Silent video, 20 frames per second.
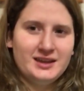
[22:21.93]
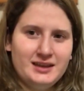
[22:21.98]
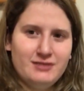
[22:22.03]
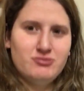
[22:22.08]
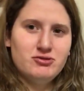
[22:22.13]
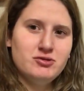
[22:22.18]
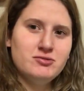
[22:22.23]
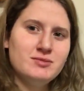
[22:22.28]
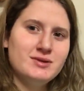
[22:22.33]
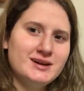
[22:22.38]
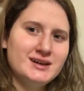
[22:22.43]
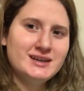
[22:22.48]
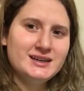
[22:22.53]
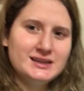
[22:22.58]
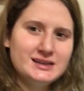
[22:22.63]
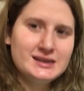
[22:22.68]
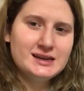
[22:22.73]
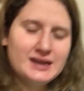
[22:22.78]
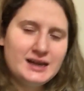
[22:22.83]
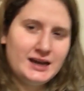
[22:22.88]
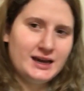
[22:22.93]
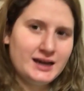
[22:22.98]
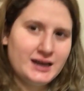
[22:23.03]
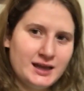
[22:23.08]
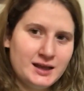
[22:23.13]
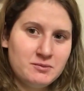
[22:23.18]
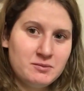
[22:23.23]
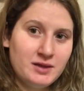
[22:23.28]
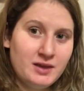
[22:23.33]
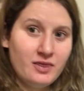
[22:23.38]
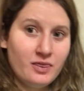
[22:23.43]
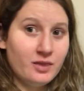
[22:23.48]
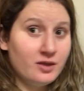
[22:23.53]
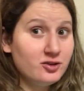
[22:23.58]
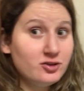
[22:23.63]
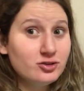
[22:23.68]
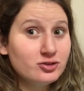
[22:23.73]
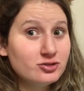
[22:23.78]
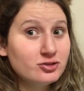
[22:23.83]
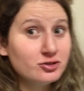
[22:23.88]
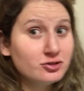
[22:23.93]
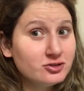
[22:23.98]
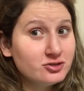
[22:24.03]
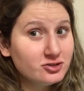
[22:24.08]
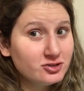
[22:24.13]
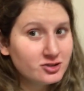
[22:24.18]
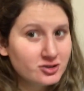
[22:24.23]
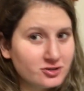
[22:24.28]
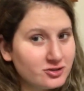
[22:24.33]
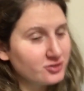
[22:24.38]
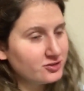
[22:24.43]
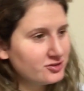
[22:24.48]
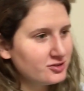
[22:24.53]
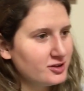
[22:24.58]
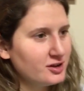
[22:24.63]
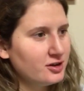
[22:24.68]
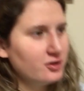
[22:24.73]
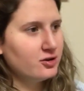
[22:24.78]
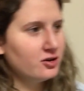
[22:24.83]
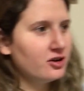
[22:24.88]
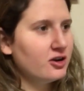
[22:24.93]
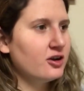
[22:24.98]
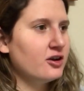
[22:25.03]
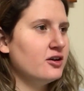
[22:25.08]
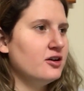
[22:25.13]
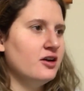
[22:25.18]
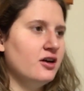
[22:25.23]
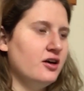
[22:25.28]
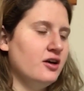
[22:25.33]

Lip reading: Everyone, I'm in the surgical center.